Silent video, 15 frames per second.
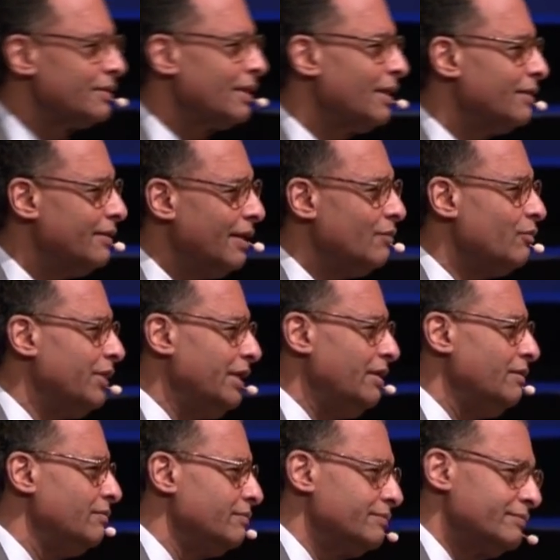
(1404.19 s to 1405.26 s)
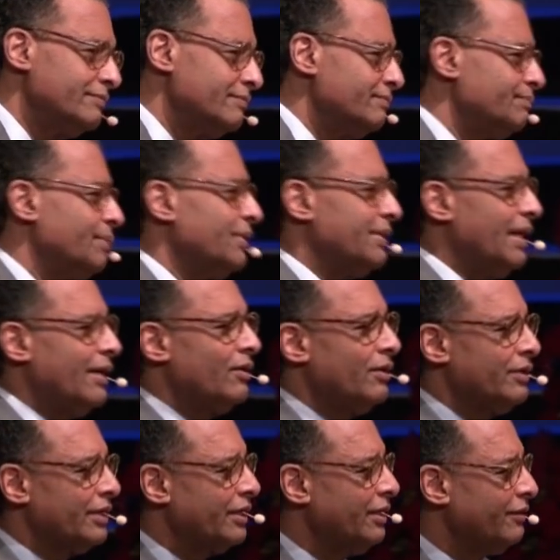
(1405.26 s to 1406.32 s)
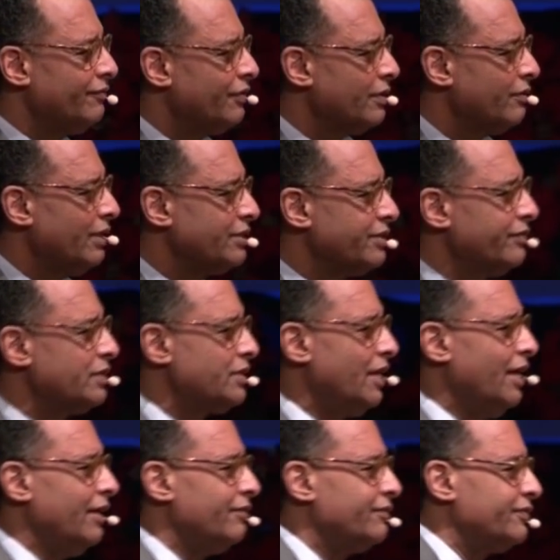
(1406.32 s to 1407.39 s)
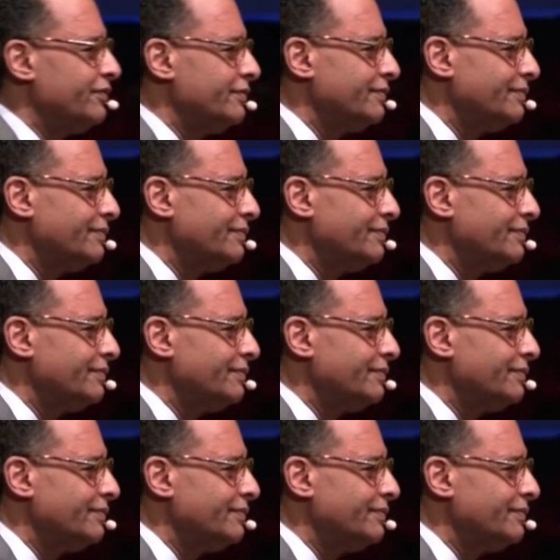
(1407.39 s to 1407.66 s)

and then we put that on the kid for the rest of his life.